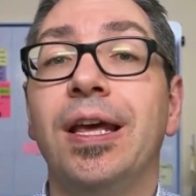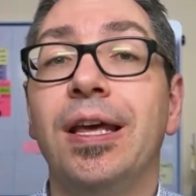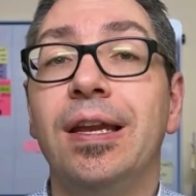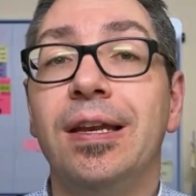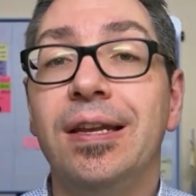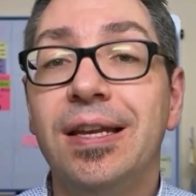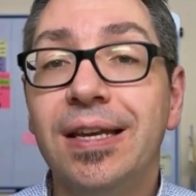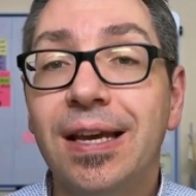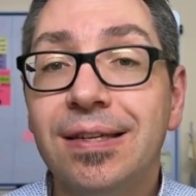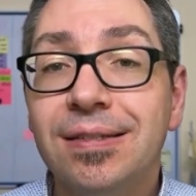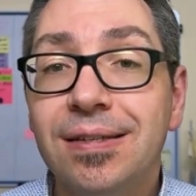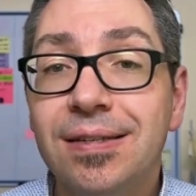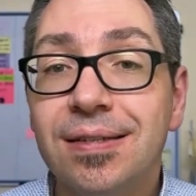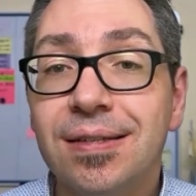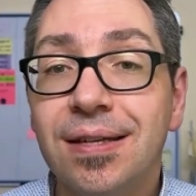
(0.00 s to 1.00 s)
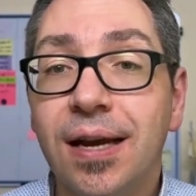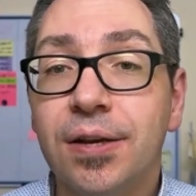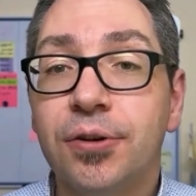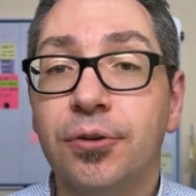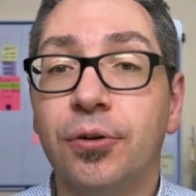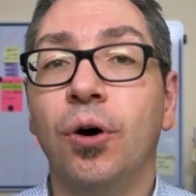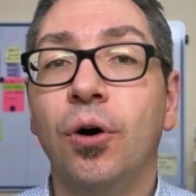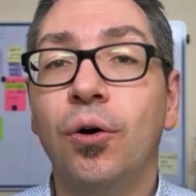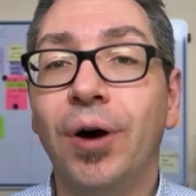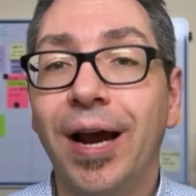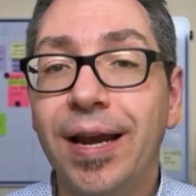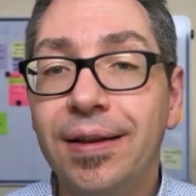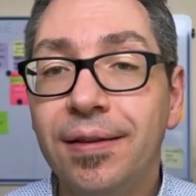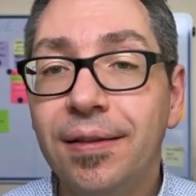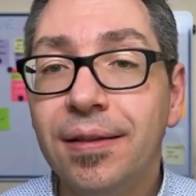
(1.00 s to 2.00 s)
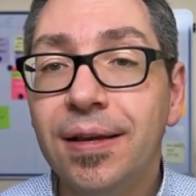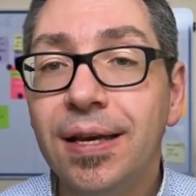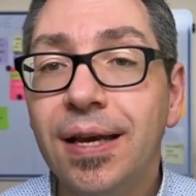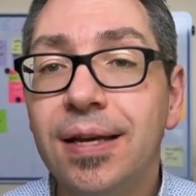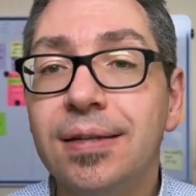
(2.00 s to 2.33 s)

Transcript: a legacy scanner, or anything